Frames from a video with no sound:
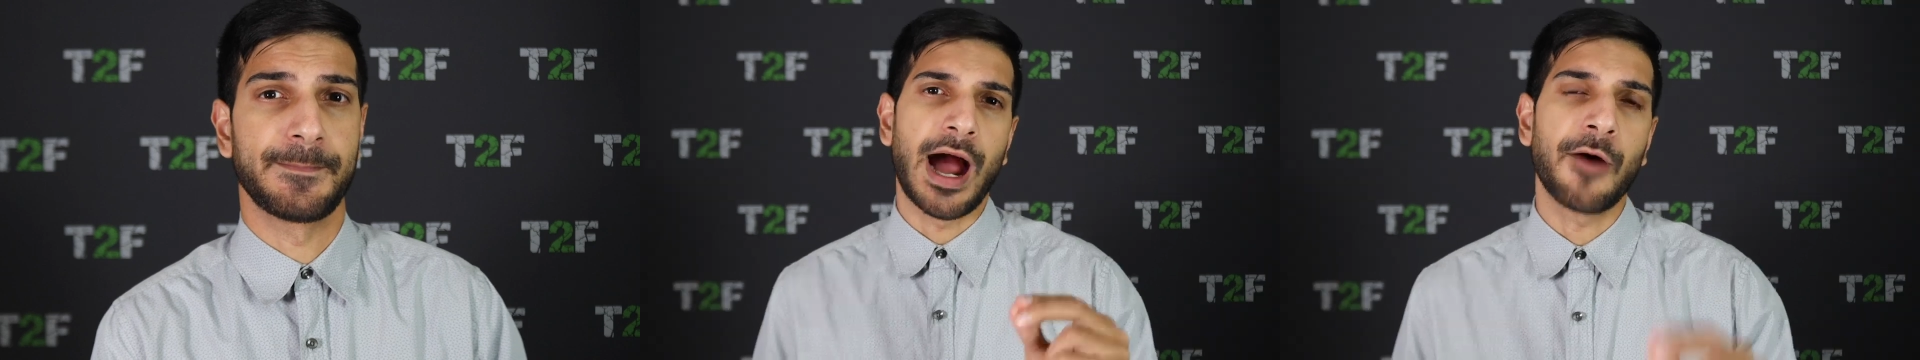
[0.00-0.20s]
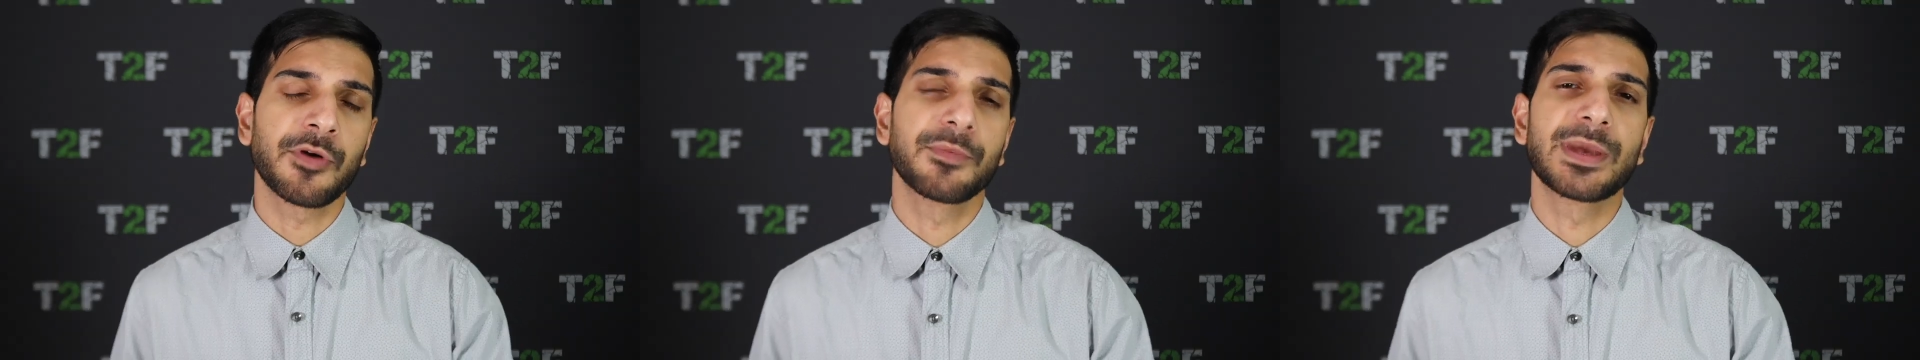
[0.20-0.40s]

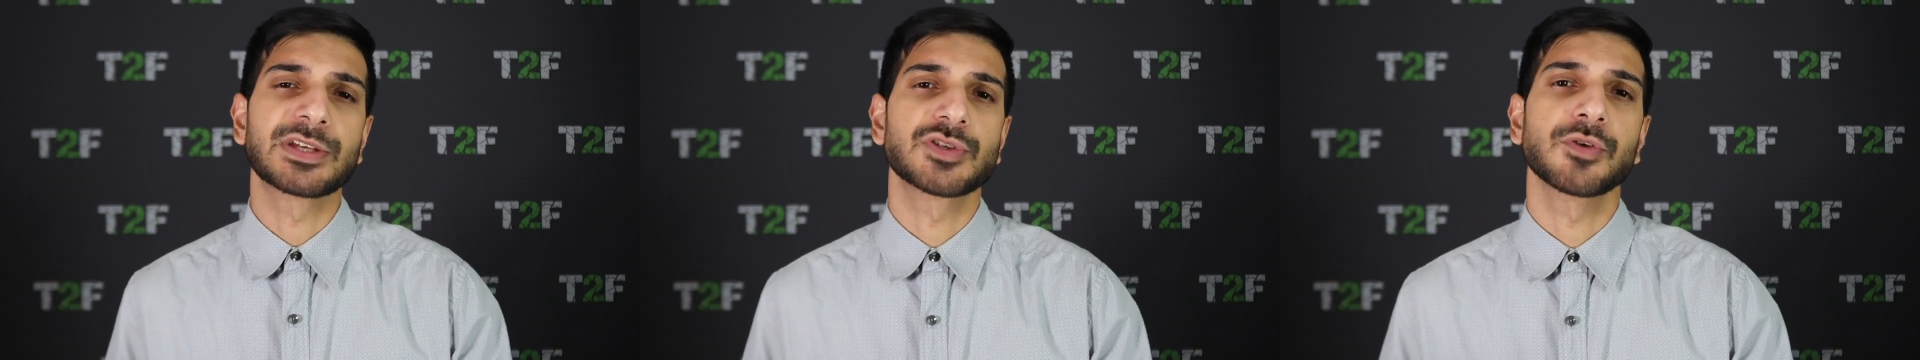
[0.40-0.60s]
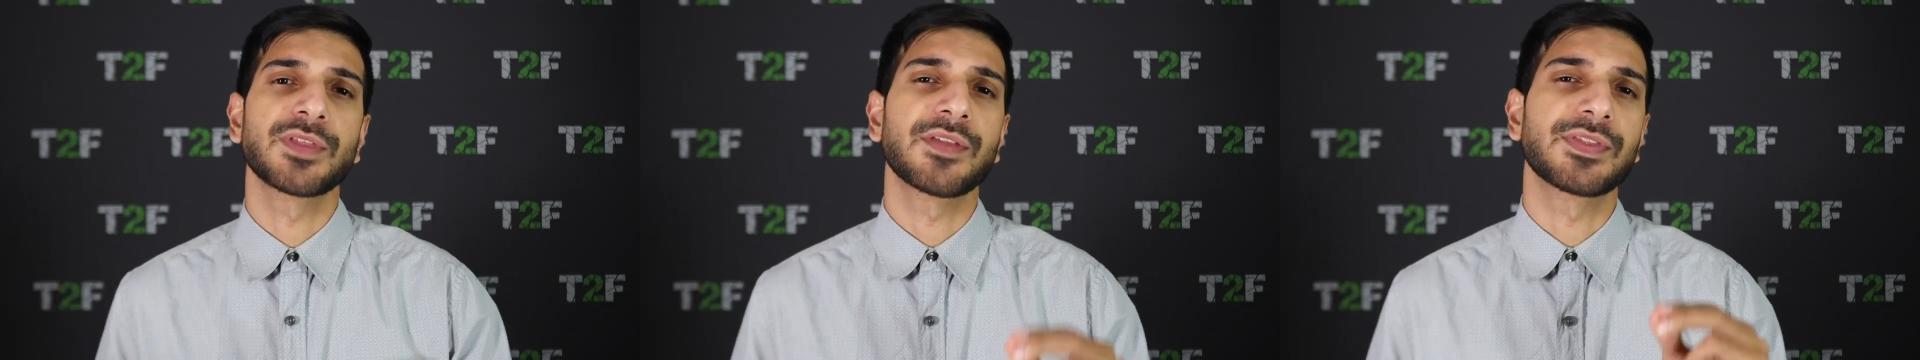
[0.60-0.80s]
I wanna make
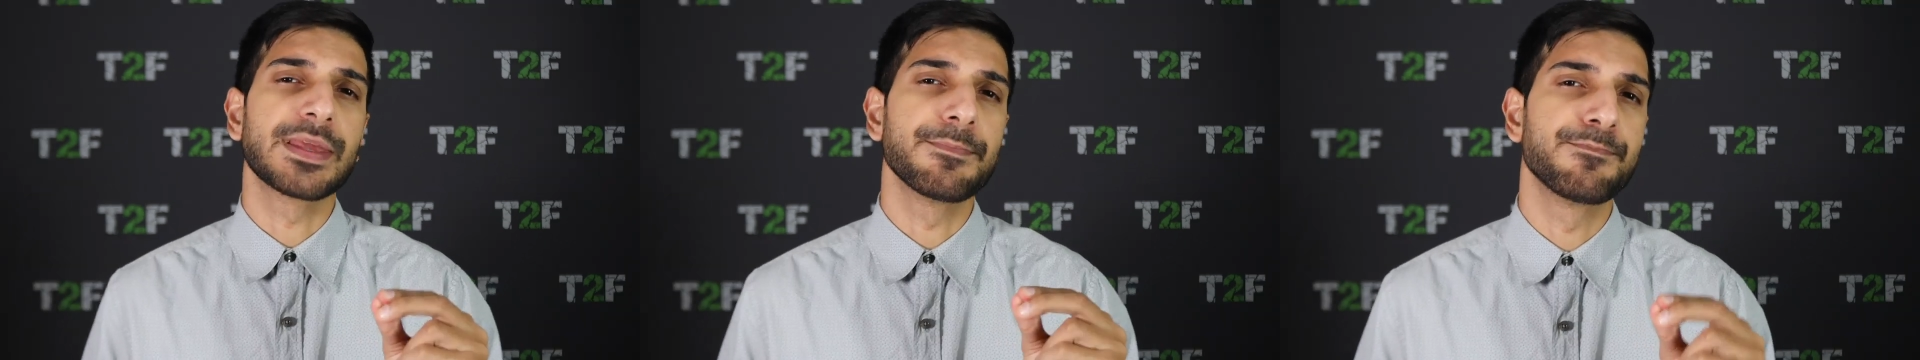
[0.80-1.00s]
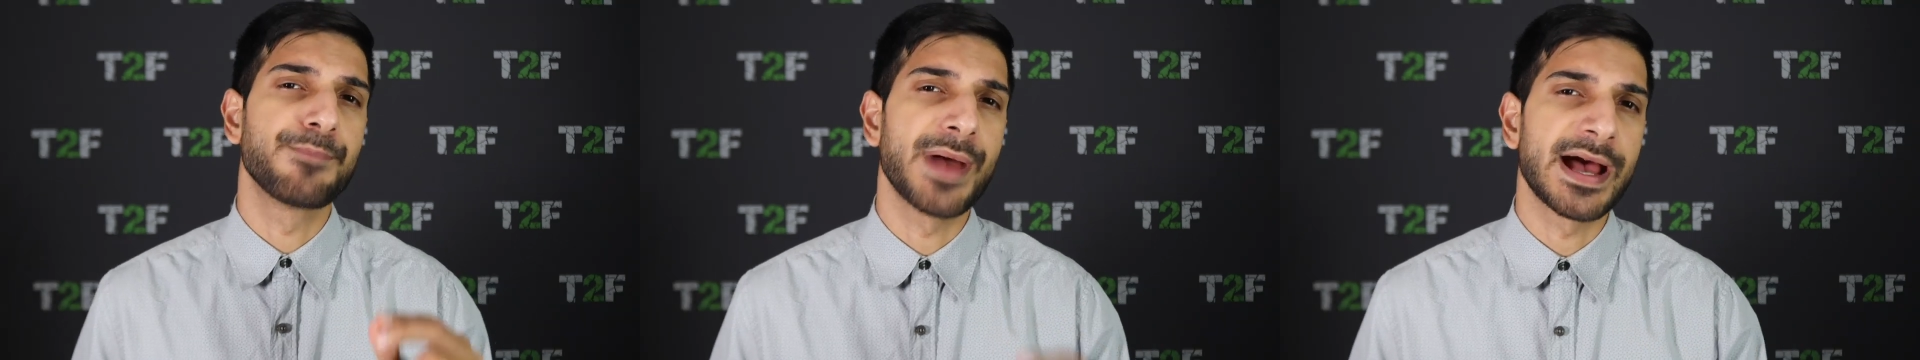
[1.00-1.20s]
sure that
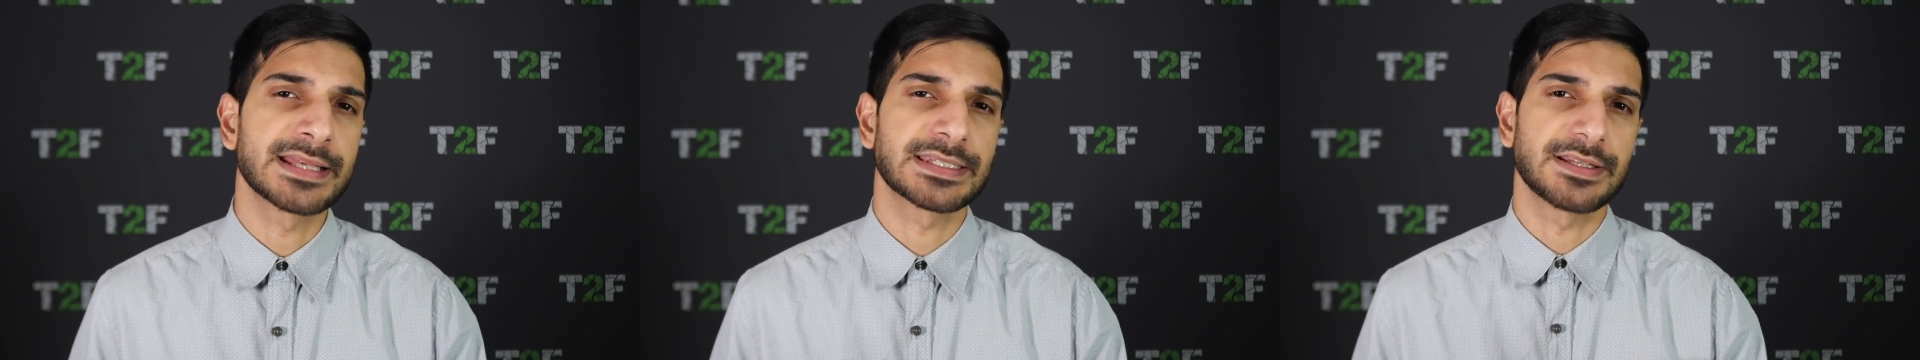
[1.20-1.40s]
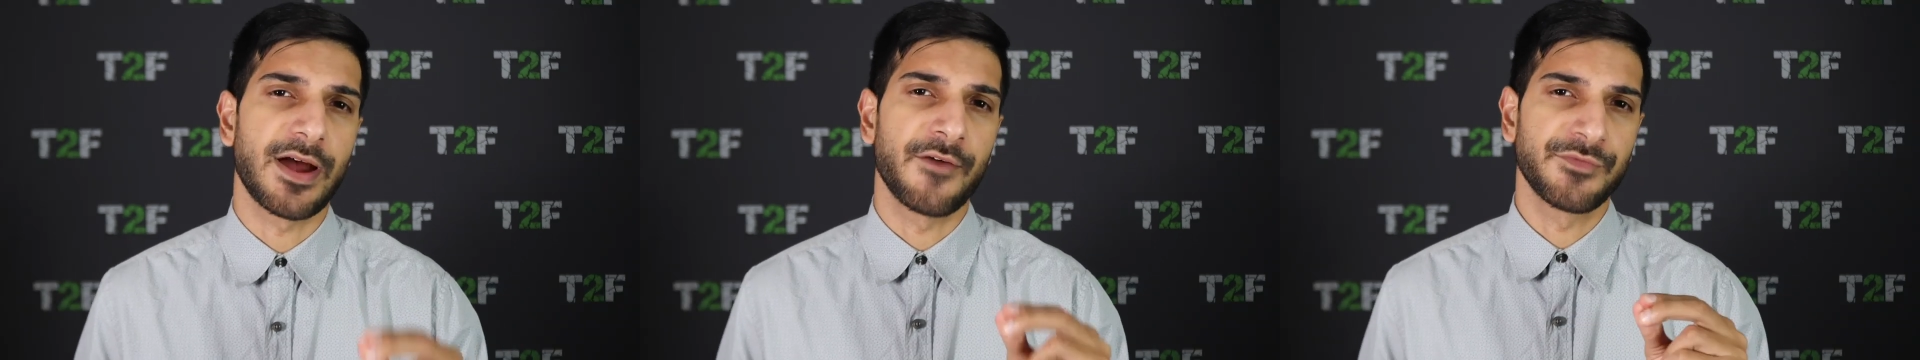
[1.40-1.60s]
the
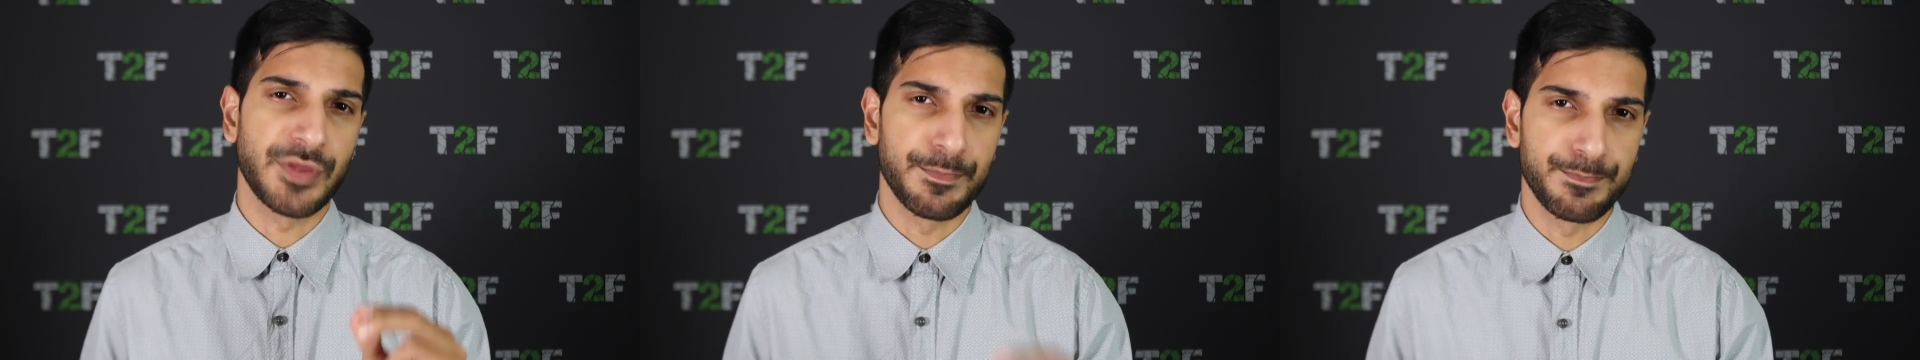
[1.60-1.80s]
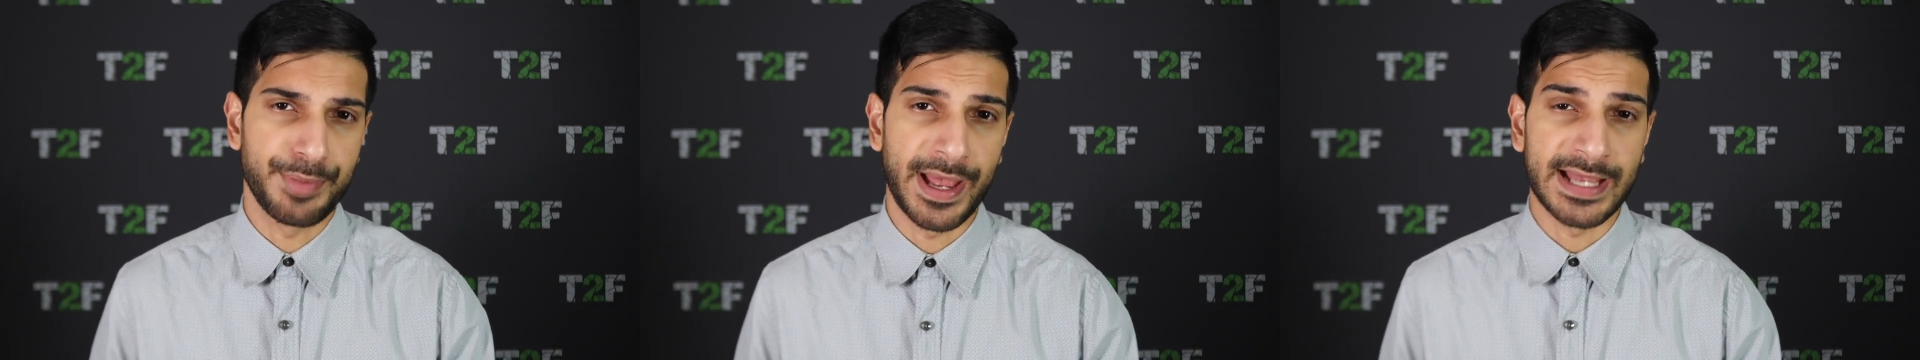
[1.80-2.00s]
best of
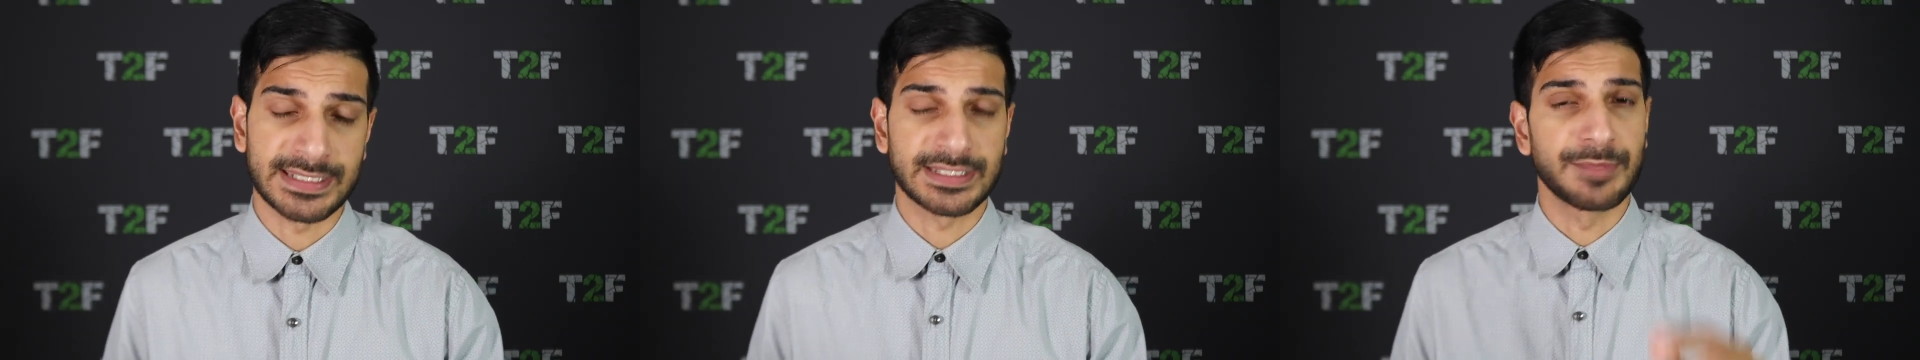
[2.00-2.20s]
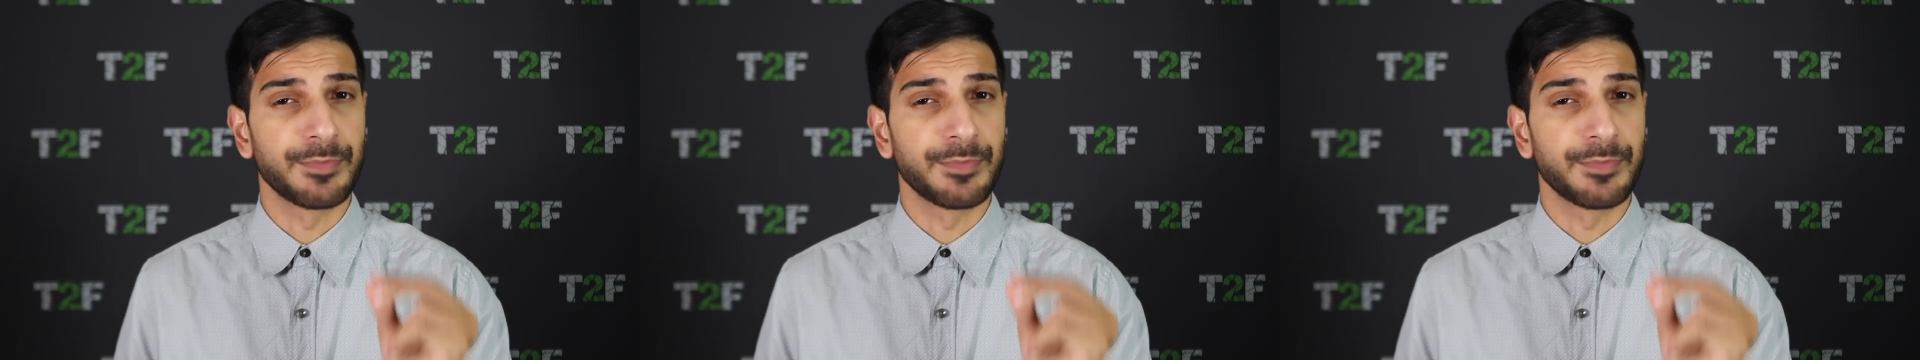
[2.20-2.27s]
the best,